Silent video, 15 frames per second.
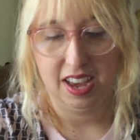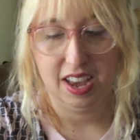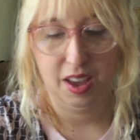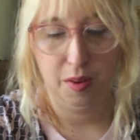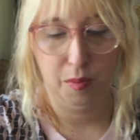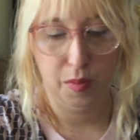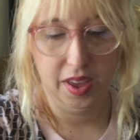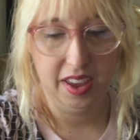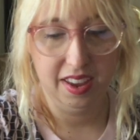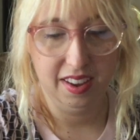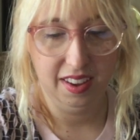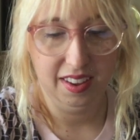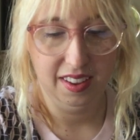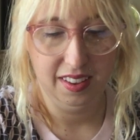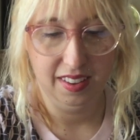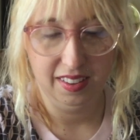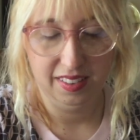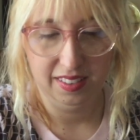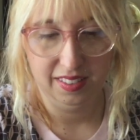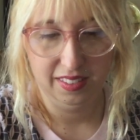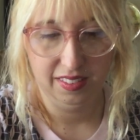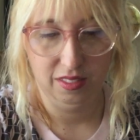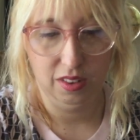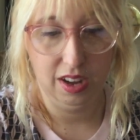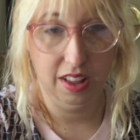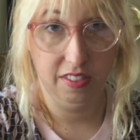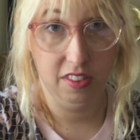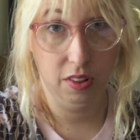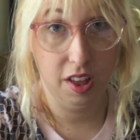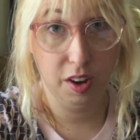I make, wow,
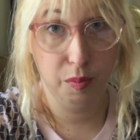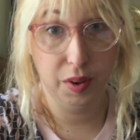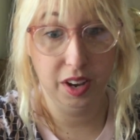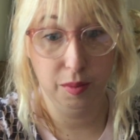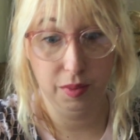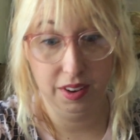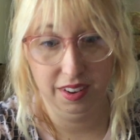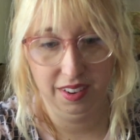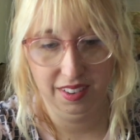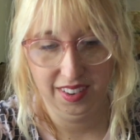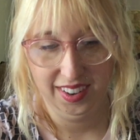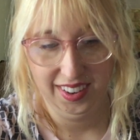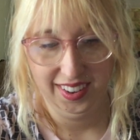it's a lot of peanut butter.